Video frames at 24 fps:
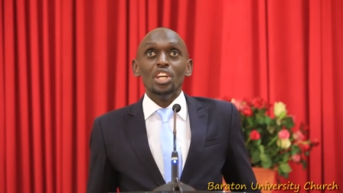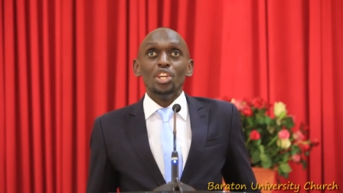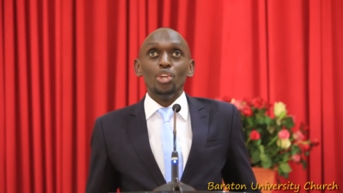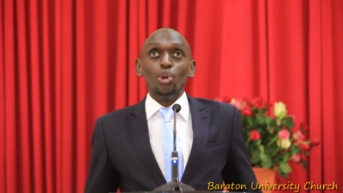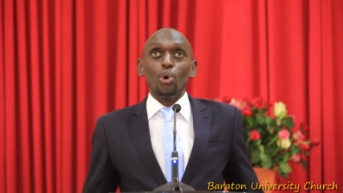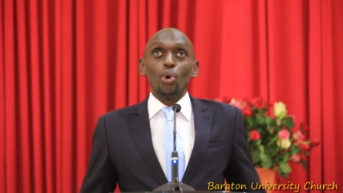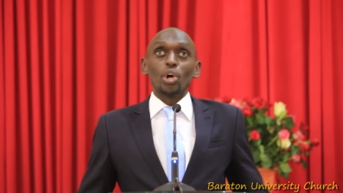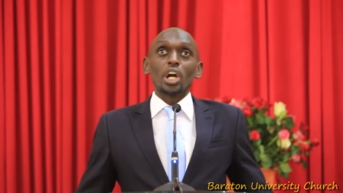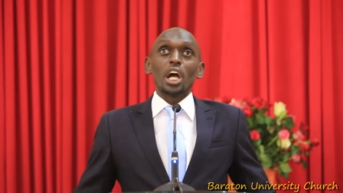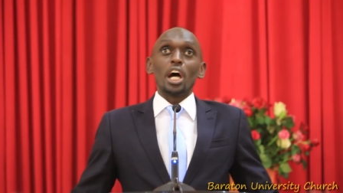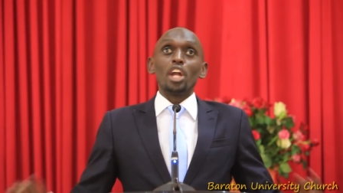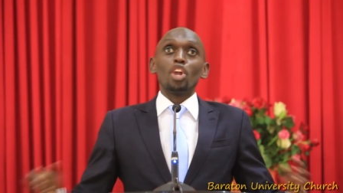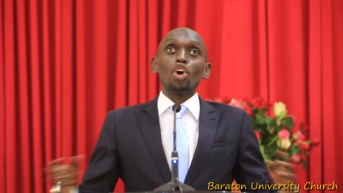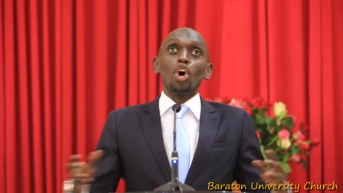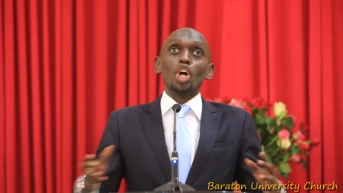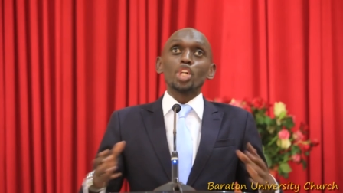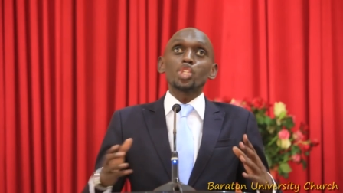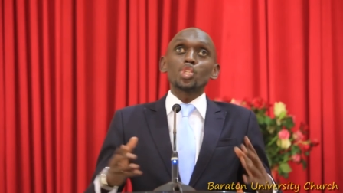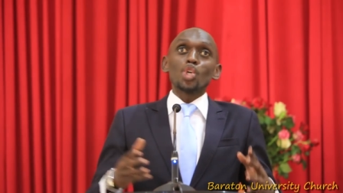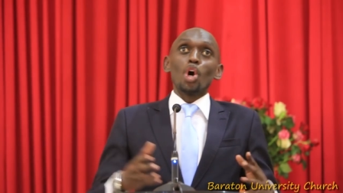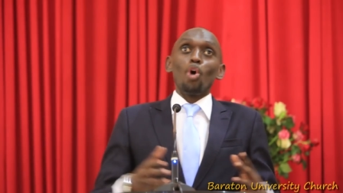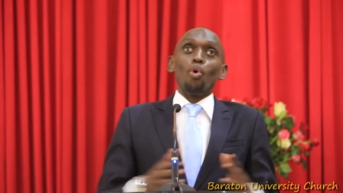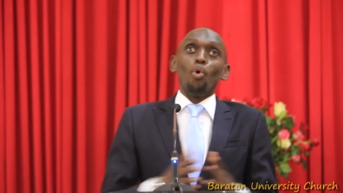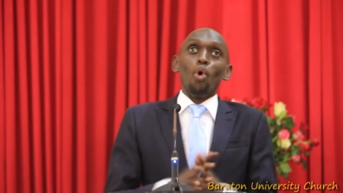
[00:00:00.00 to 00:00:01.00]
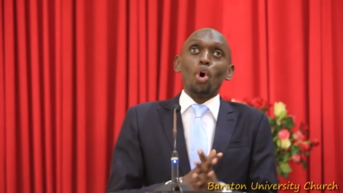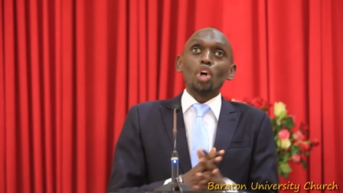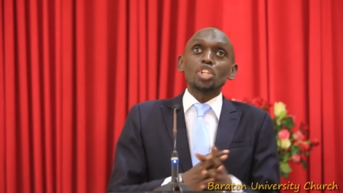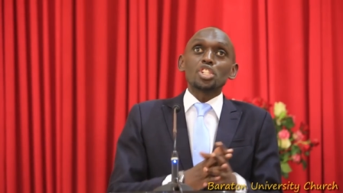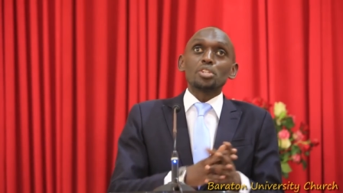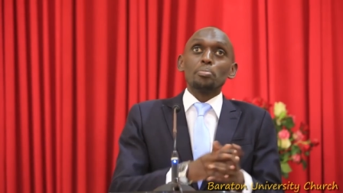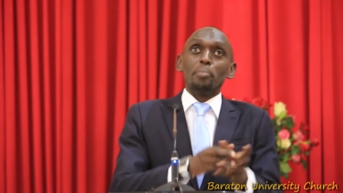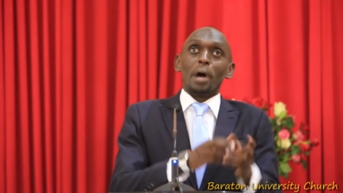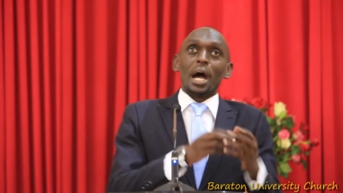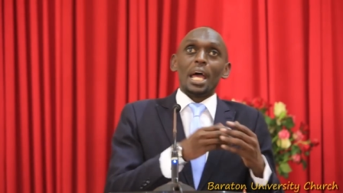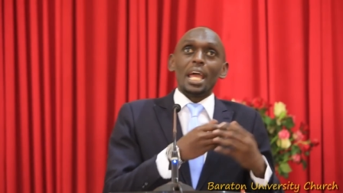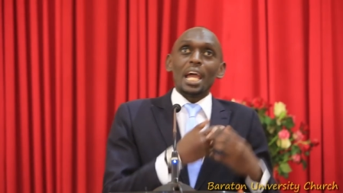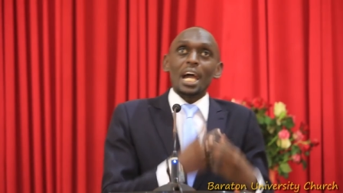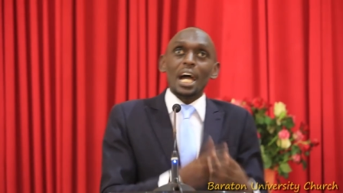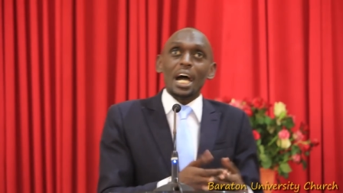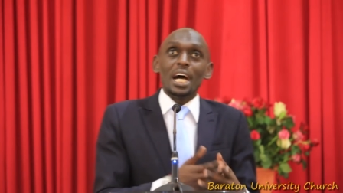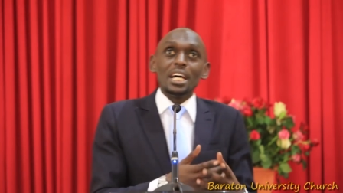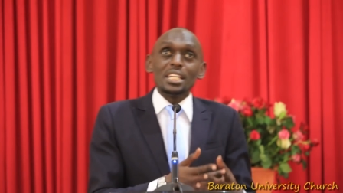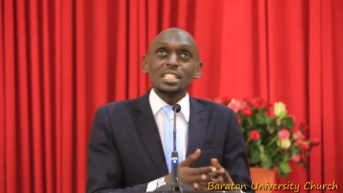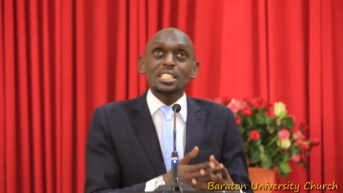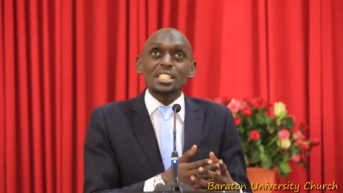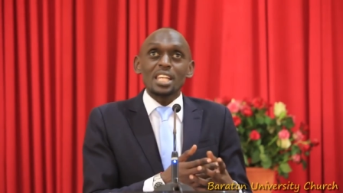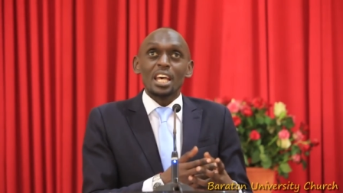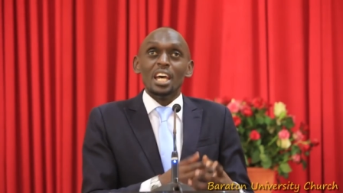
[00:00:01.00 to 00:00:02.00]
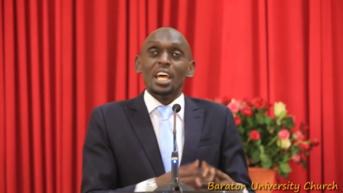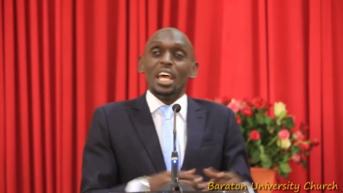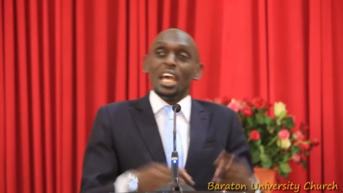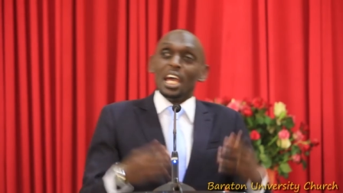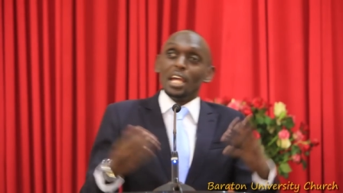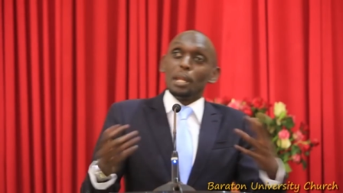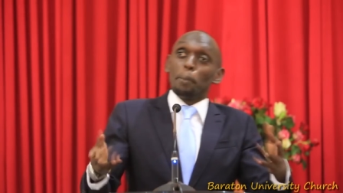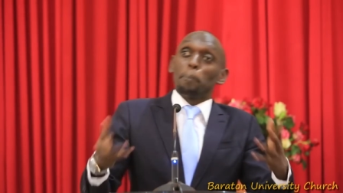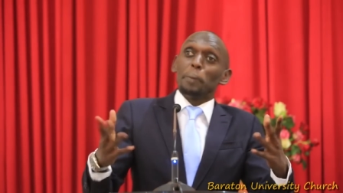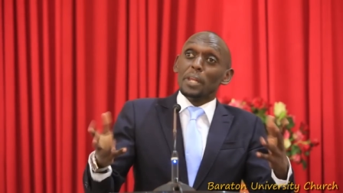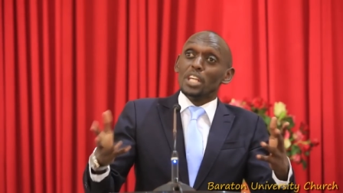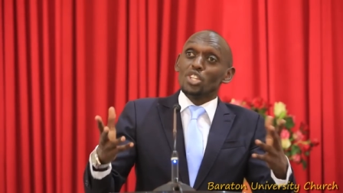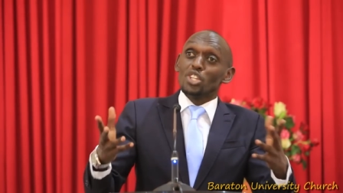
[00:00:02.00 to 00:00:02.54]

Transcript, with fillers: You can also wash my hands, and